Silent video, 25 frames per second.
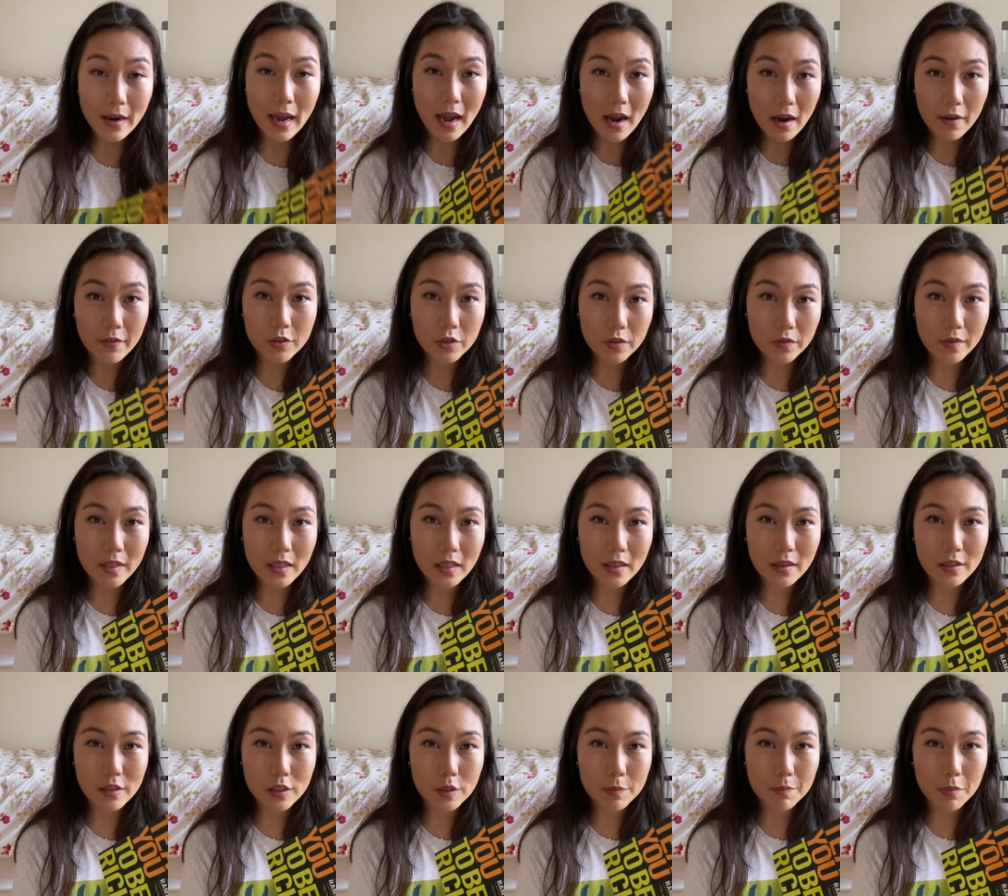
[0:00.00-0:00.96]
after reading
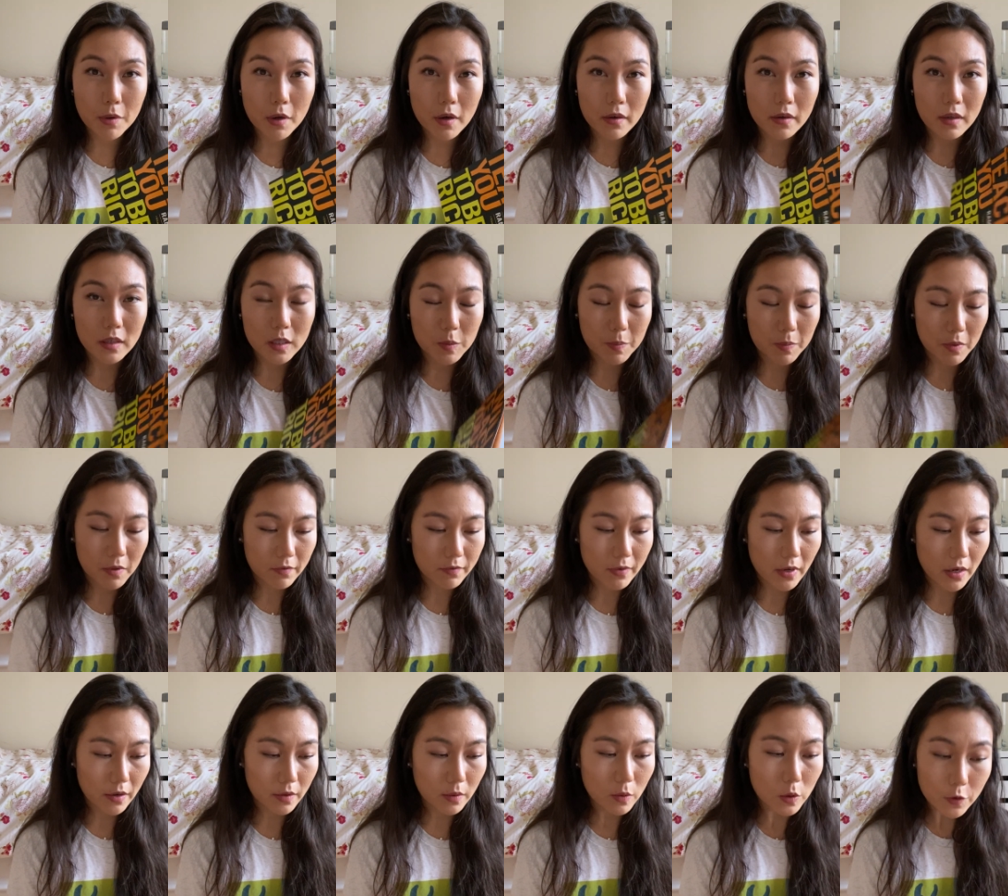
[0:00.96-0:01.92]
this book. It's been
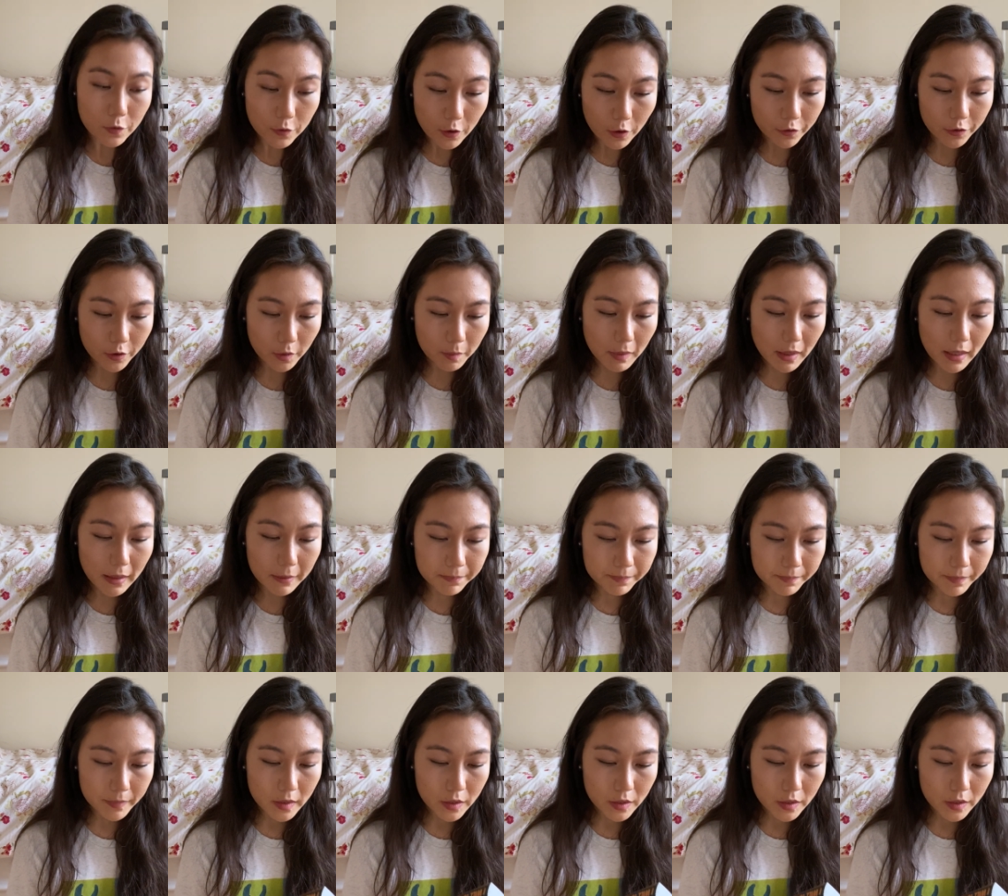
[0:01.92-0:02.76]
very useful for me.